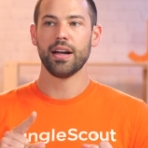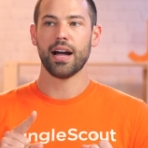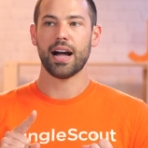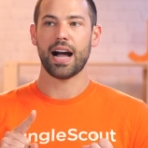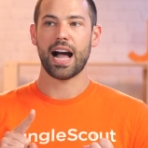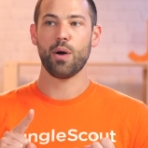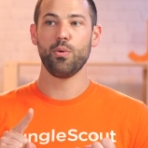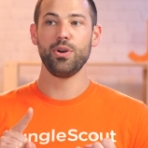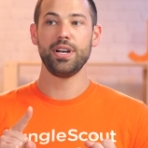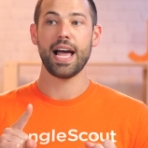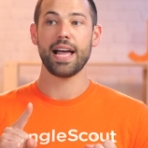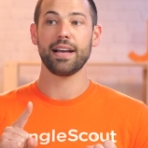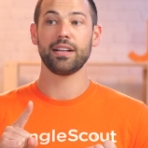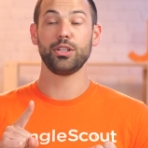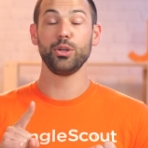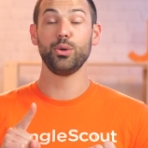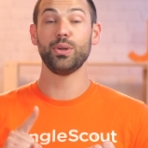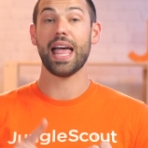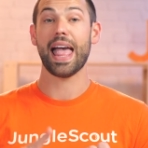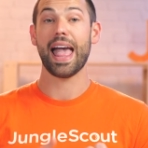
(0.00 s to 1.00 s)
I would not
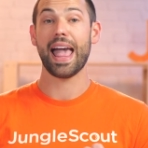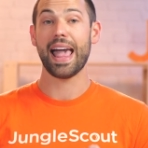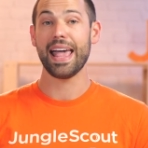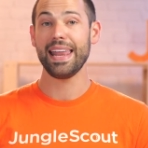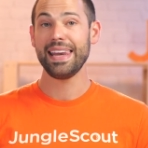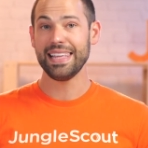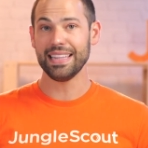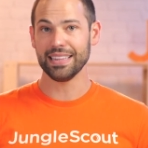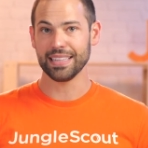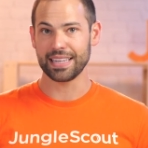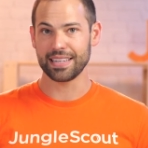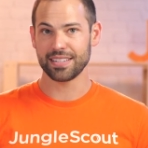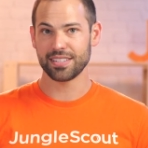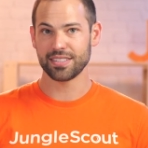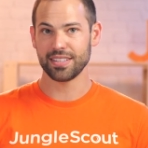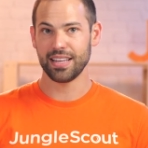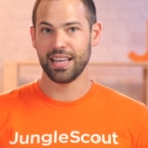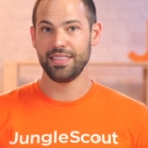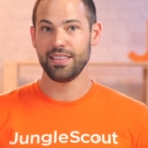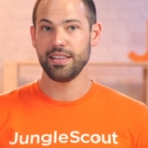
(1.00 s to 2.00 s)
include any
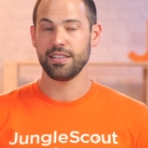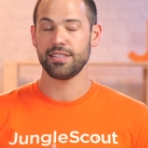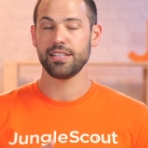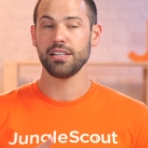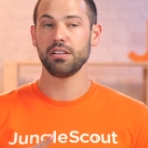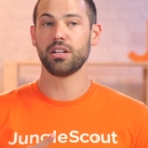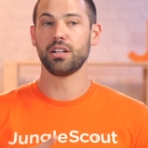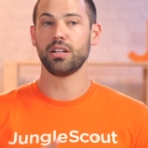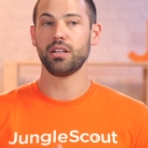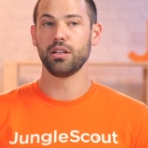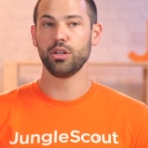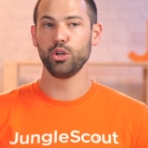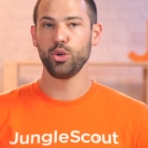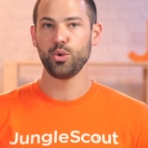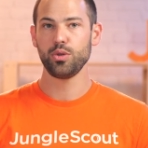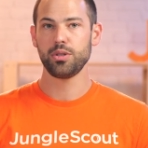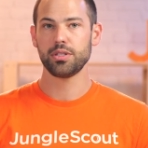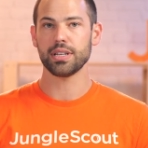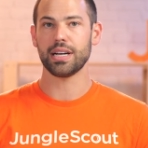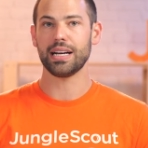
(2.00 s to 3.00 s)
links, and this
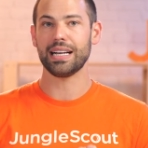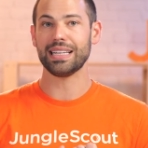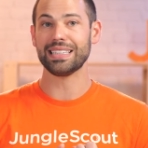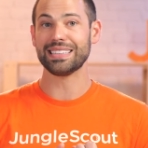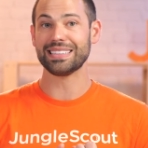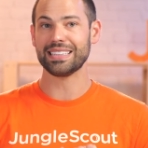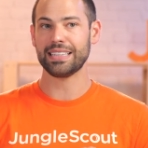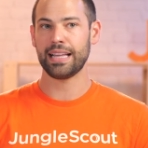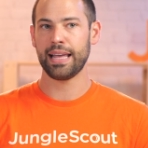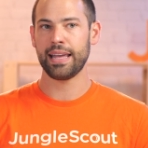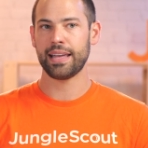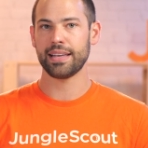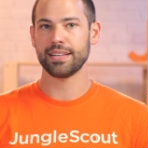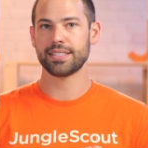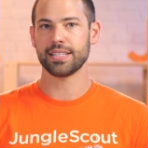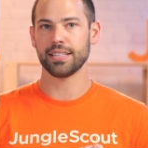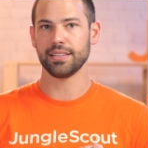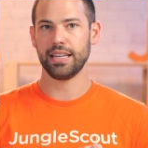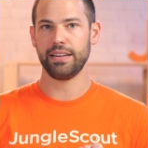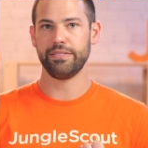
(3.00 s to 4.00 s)
includes a link
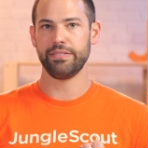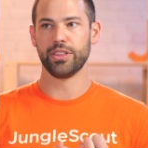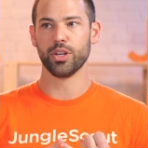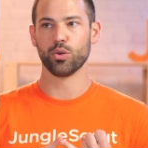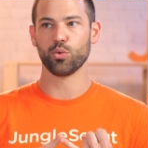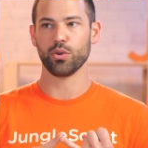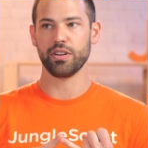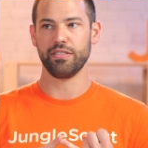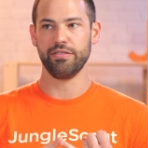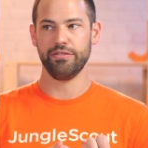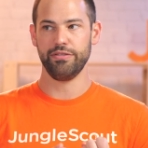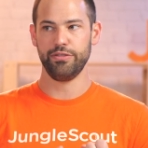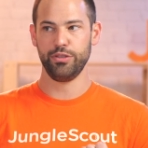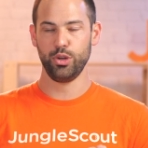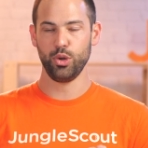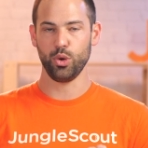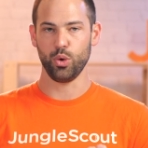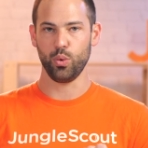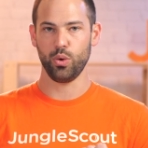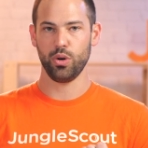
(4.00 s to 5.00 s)
to leave the
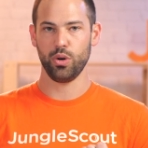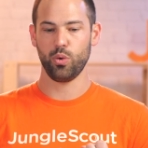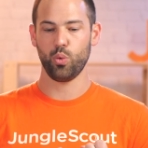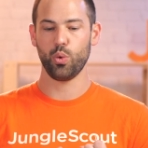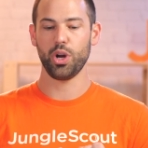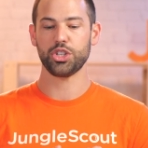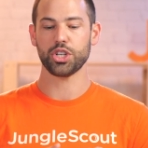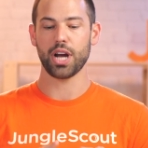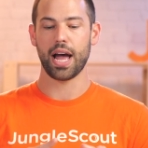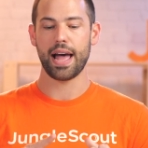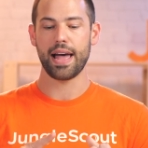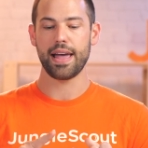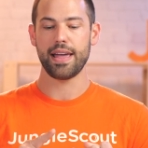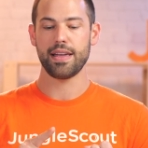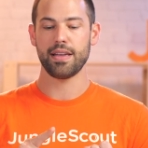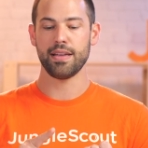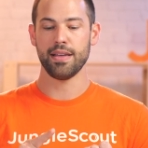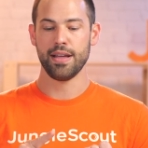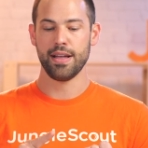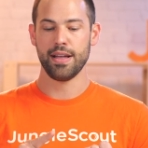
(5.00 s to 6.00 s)
review, which
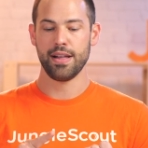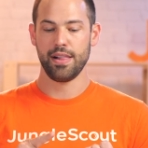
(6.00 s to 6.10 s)
I